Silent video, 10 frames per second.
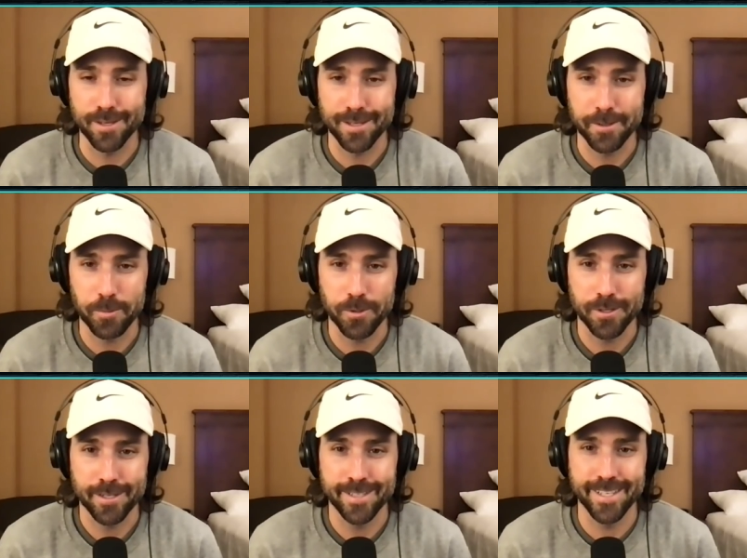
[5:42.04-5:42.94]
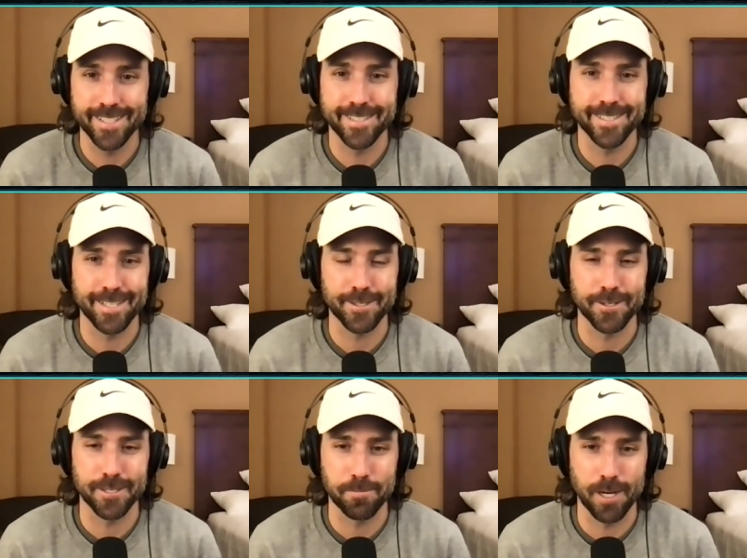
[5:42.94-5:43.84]
anymore. And that's that's a
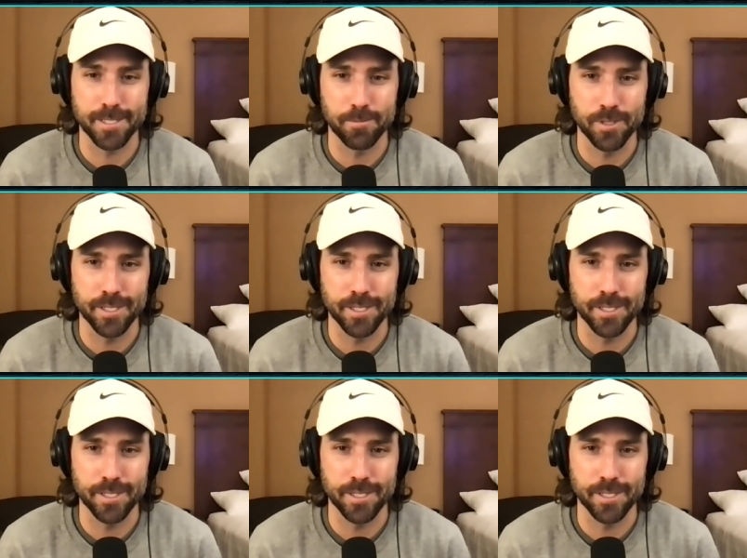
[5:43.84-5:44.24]
good spot to be in.